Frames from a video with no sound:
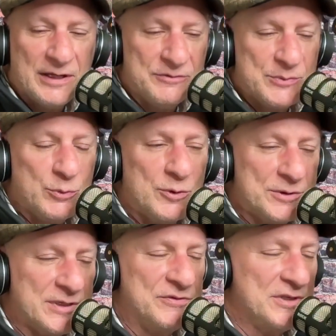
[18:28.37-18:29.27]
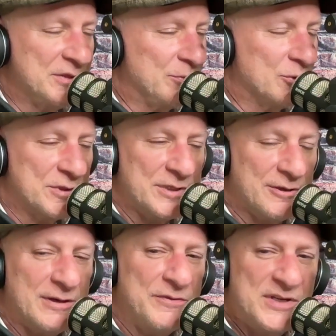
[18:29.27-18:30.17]
love sports. I've seen Sports
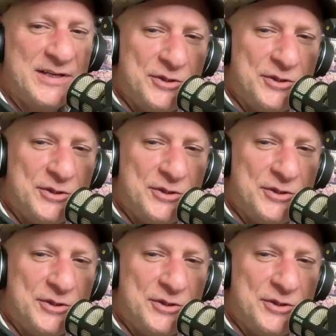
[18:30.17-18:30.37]
Center. I've seen